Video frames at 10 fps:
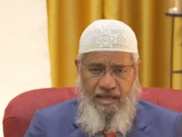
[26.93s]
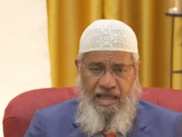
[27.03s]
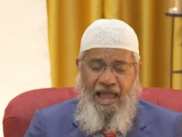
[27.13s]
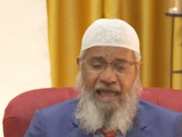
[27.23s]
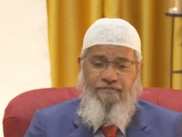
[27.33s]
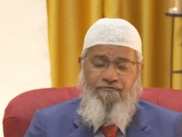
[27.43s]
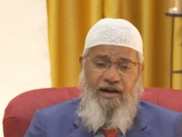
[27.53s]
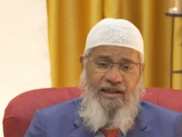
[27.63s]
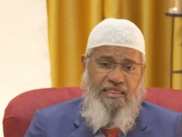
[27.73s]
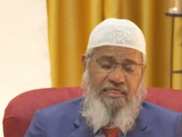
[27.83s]
As
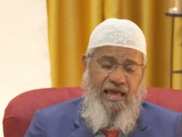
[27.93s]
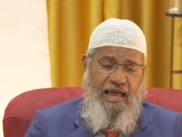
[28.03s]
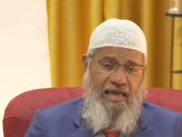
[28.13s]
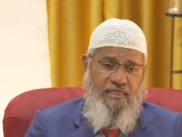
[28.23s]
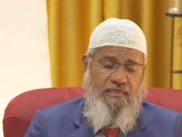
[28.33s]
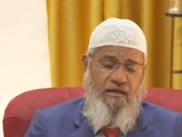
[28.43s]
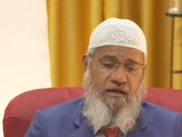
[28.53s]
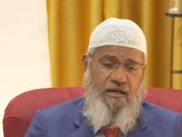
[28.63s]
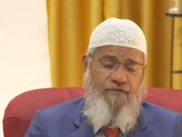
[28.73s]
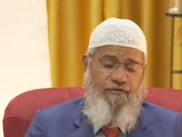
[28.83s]
far as
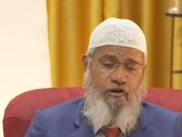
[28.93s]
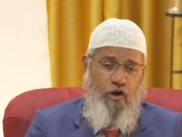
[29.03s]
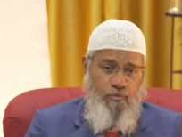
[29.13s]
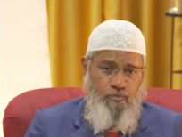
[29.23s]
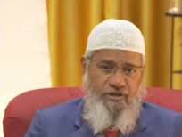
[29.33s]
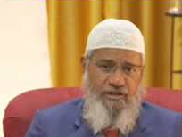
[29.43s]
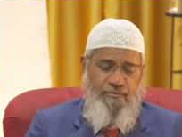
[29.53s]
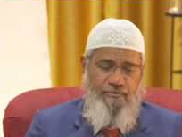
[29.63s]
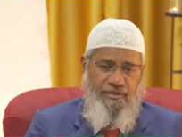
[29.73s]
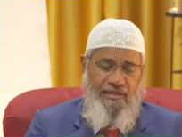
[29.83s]
if a
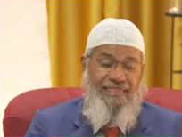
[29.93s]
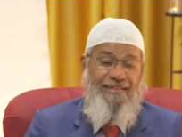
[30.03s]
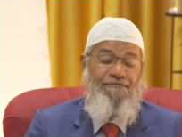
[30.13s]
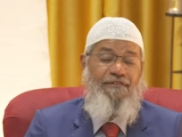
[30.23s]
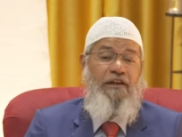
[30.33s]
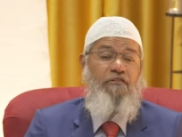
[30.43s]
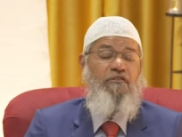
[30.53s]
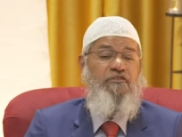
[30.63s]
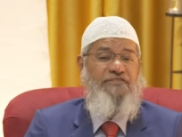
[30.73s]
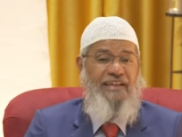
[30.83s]
non-Muslim is afraid of the
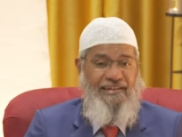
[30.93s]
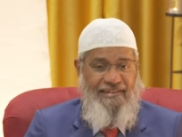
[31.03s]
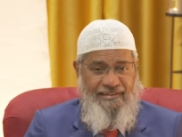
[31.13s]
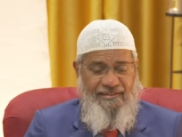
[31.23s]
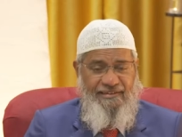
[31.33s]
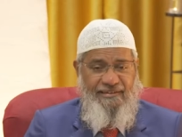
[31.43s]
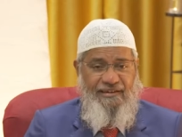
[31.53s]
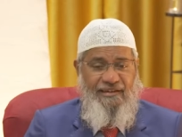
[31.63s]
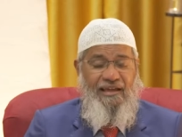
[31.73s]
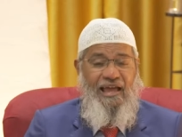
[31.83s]
society
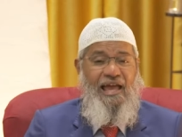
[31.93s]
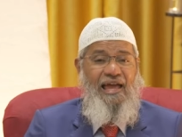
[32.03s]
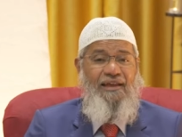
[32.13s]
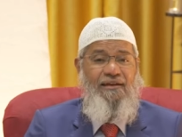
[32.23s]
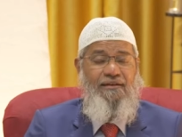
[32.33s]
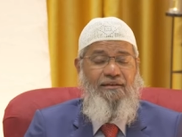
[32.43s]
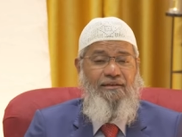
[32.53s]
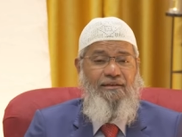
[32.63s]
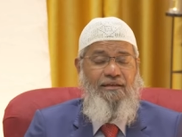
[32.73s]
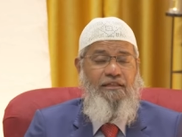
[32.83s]
and
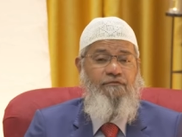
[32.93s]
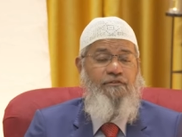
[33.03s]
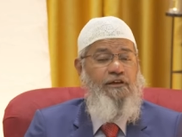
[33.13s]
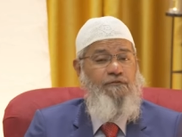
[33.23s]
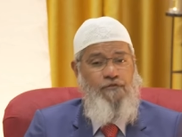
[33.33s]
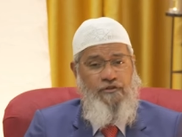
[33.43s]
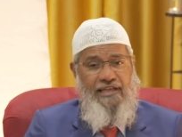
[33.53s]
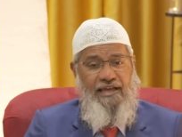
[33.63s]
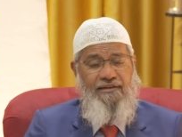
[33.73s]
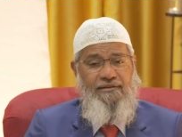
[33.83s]
is fearful
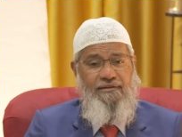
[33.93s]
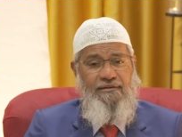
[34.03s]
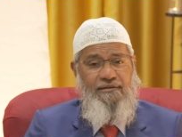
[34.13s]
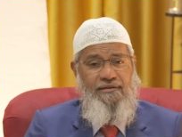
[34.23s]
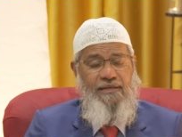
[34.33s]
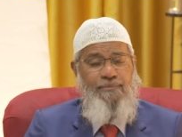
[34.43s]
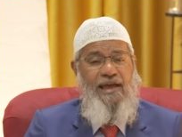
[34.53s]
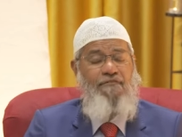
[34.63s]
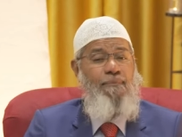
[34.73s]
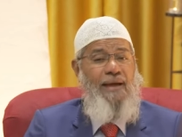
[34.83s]
that he may
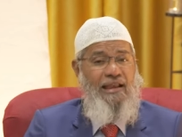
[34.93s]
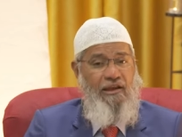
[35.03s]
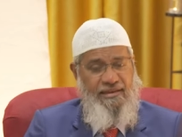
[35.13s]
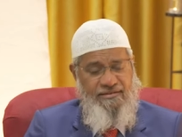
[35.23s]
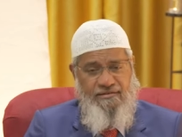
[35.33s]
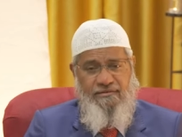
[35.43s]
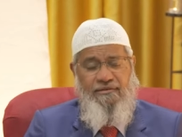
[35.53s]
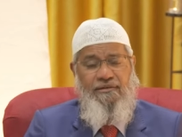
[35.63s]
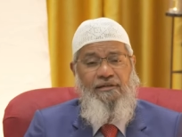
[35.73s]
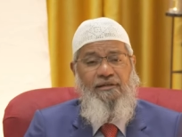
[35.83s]
have a backlash,
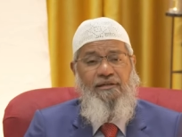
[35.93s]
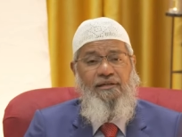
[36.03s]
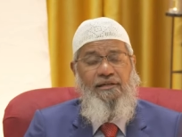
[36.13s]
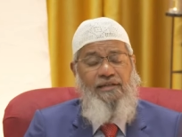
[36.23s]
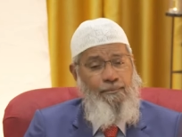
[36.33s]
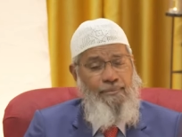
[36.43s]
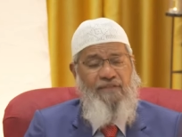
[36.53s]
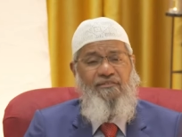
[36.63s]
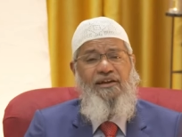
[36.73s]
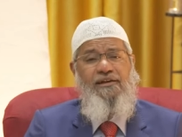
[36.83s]

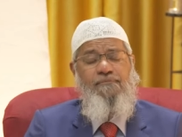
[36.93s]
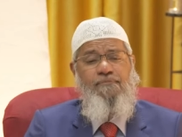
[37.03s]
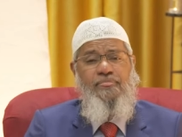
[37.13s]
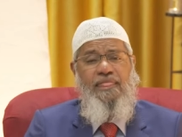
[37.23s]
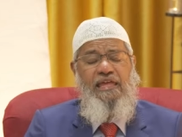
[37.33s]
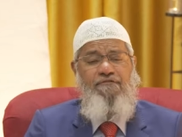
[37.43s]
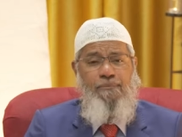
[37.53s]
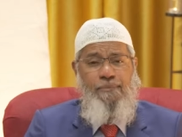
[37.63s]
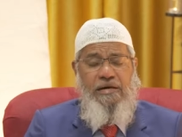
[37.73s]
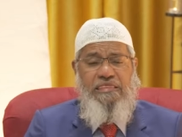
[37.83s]
number one, if a
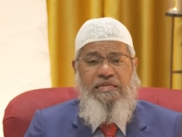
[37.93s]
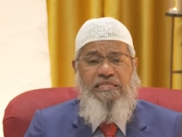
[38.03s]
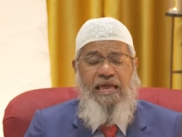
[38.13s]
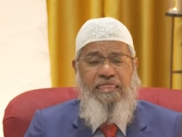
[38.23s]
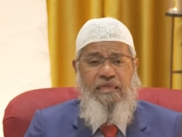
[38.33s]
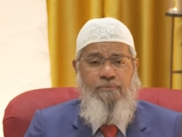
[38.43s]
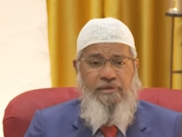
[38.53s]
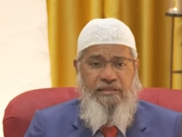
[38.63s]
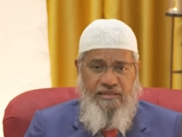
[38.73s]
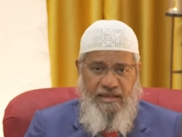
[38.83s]
person accepts
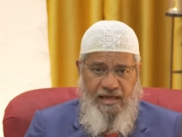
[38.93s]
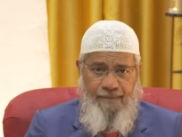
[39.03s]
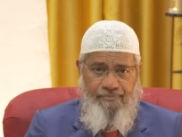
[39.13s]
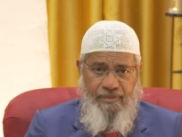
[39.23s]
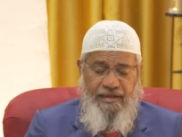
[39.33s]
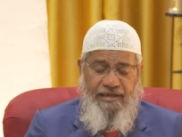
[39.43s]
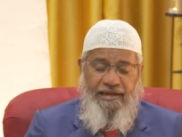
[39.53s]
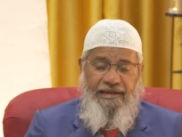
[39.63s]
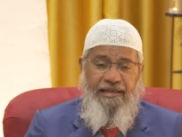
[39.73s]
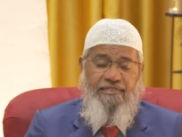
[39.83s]
Islam,
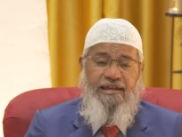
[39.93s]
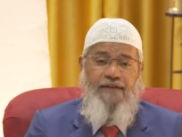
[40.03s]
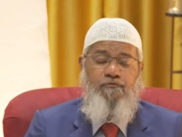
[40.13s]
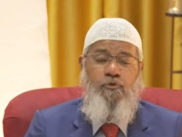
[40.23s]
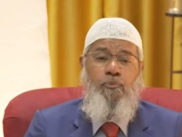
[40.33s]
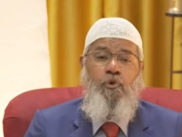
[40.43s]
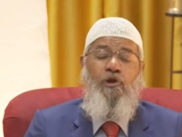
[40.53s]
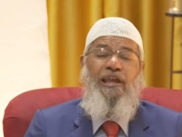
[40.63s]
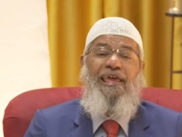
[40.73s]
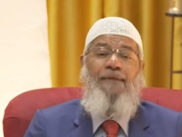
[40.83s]
he doesn't have to
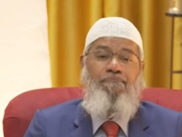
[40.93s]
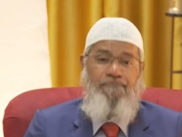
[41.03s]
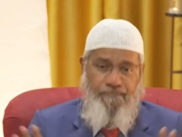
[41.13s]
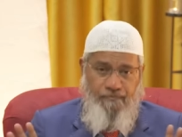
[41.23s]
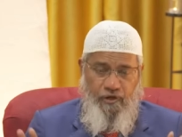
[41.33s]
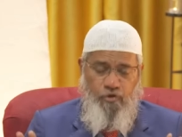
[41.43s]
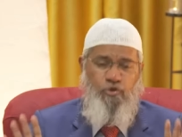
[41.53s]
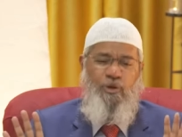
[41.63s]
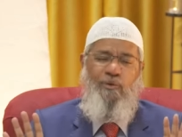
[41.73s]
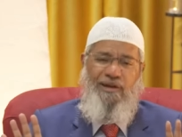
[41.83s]
proclaim to
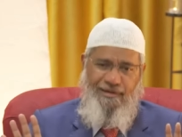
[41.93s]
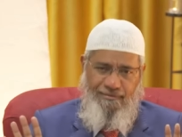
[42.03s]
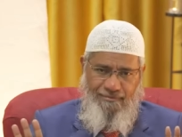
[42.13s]
the world.